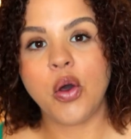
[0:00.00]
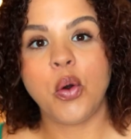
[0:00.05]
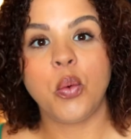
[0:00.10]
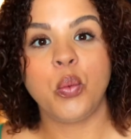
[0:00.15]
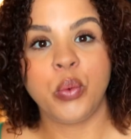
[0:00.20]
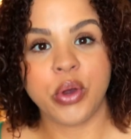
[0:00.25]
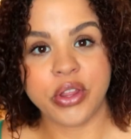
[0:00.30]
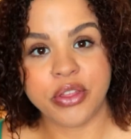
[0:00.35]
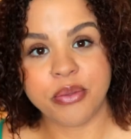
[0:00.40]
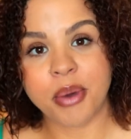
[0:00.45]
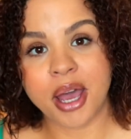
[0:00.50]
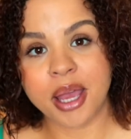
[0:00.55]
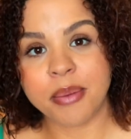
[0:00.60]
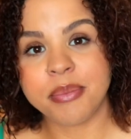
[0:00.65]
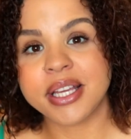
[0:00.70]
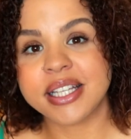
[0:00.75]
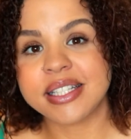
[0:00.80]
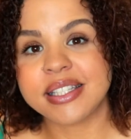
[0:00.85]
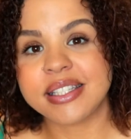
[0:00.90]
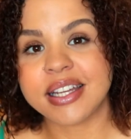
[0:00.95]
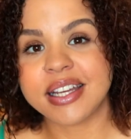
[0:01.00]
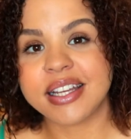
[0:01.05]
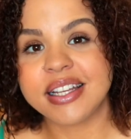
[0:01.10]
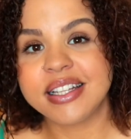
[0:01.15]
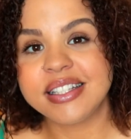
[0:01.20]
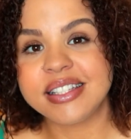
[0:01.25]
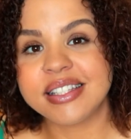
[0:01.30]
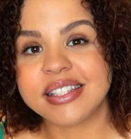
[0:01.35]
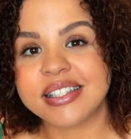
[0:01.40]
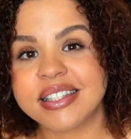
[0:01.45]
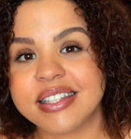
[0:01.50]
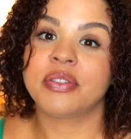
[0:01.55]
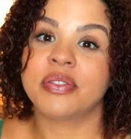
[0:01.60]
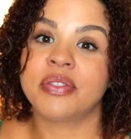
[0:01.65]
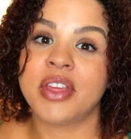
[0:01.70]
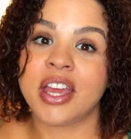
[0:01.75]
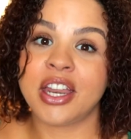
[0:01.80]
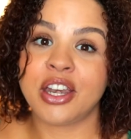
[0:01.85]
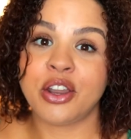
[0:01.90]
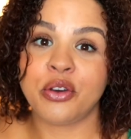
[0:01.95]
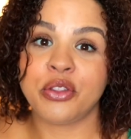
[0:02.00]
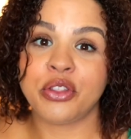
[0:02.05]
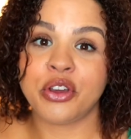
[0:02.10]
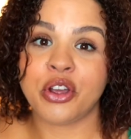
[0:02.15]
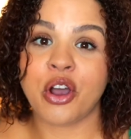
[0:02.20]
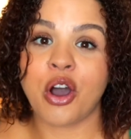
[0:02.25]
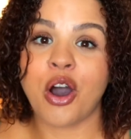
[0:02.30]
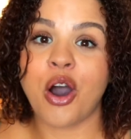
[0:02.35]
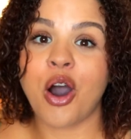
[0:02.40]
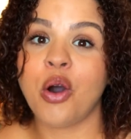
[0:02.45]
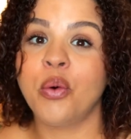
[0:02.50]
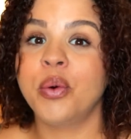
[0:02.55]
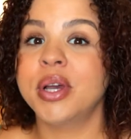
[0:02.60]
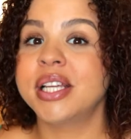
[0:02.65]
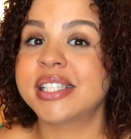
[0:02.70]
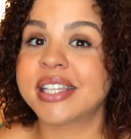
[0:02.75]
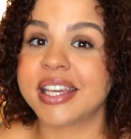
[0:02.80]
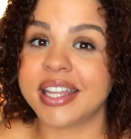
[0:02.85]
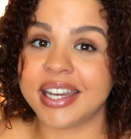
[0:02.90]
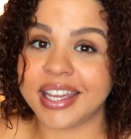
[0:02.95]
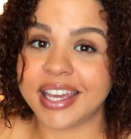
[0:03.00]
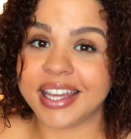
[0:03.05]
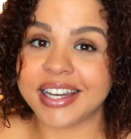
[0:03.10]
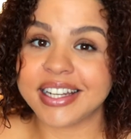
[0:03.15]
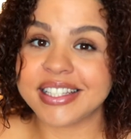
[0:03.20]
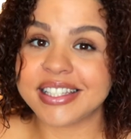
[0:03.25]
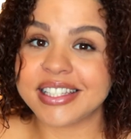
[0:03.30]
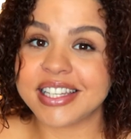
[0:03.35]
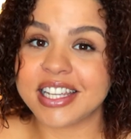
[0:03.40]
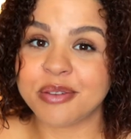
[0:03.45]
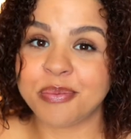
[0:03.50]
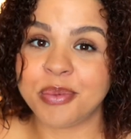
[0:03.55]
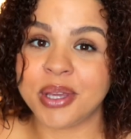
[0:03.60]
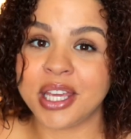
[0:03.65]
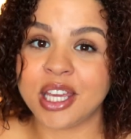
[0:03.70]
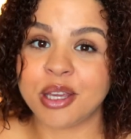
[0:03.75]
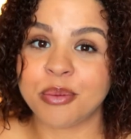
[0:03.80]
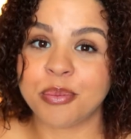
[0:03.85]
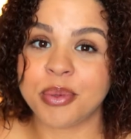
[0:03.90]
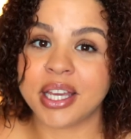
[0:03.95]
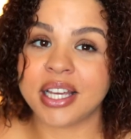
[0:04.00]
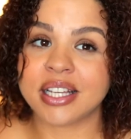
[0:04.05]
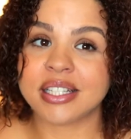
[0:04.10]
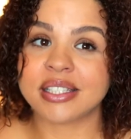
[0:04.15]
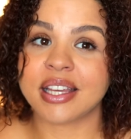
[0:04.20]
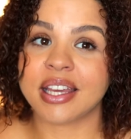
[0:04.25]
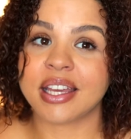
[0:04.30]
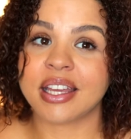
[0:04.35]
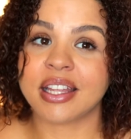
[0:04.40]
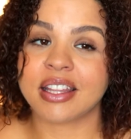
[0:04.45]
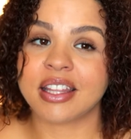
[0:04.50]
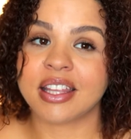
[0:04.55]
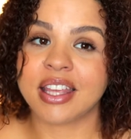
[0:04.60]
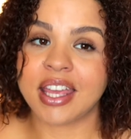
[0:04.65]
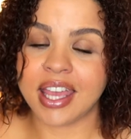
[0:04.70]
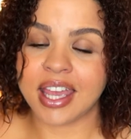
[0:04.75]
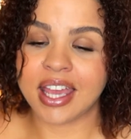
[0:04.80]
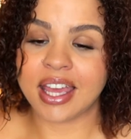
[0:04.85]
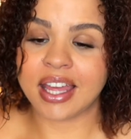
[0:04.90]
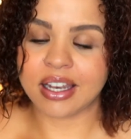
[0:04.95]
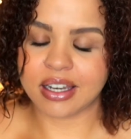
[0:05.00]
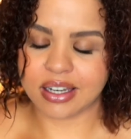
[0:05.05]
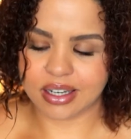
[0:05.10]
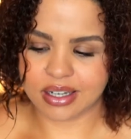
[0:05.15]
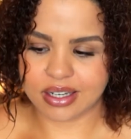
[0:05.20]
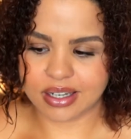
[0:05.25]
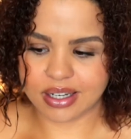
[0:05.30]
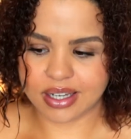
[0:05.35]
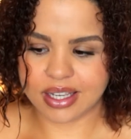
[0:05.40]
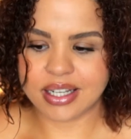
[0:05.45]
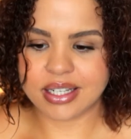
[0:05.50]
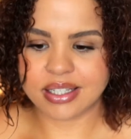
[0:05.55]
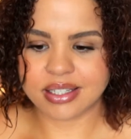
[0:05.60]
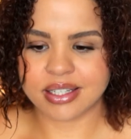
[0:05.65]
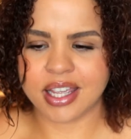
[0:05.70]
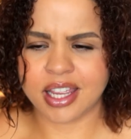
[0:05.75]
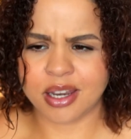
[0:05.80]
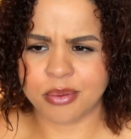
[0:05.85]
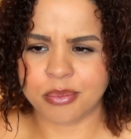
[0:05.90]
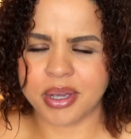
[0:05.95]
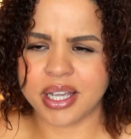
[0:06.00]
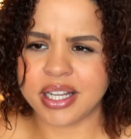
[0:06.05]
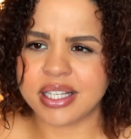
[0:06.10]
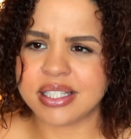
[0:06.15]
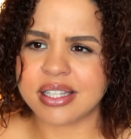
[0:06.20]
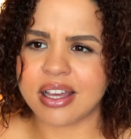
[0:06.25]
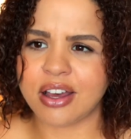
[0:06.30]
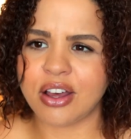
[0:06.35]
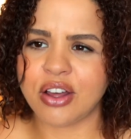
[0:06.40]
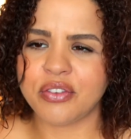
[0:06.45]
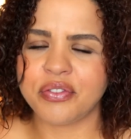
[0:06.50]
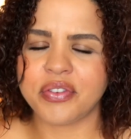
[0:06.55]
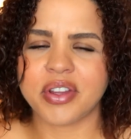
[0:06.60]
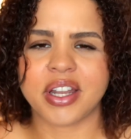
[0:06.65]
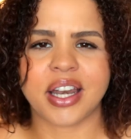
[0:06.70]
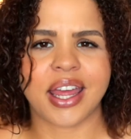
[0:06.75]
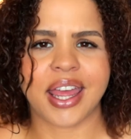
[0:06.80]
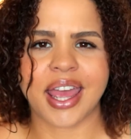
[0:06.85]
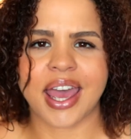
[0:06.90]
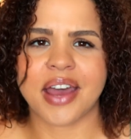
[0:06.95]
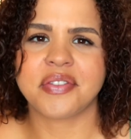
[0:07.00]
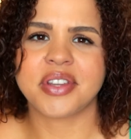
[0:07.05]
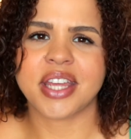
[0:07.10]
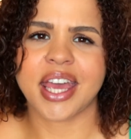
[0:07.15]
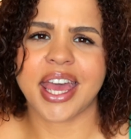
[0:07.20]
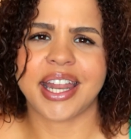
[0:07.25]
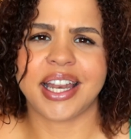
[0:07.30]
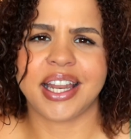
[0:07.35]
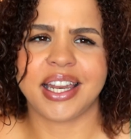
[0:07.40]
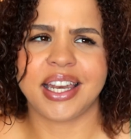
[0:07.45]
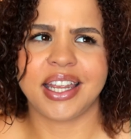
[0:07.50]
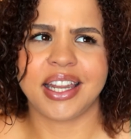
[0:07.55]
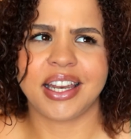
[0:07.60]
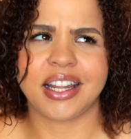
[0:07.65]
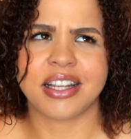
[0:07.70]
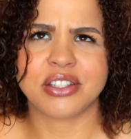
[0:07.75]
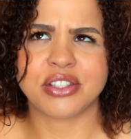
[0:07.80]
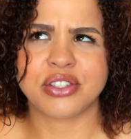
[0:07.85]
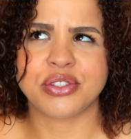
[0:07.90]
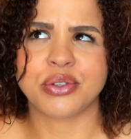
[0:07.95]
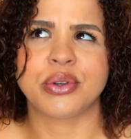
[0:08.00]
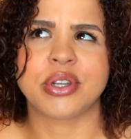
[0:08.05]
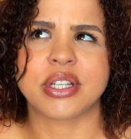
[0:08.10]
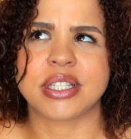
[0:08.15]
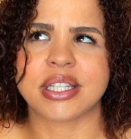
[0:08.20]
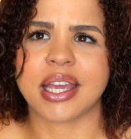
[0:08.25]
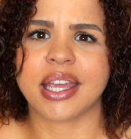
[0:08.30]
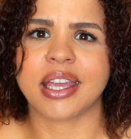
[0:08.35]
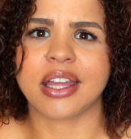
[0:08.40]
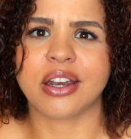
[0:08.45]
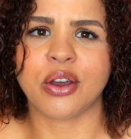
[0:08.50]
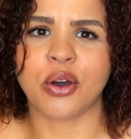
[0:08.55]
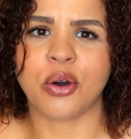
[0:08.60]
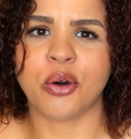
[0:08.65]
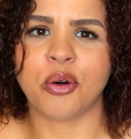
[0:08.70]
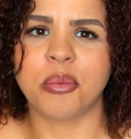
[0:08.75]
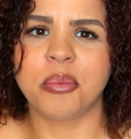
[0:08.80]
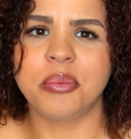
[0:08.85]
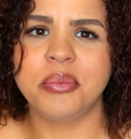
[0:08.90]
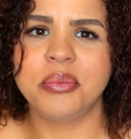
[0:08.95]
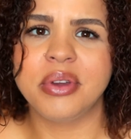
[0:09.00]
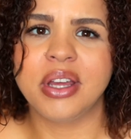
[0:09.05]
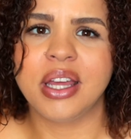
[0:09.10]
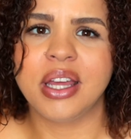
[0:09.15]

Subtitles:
with my business. They know they're always gonna get a sneak peek because I can't contain myself and I have to edit it as soon as I get home.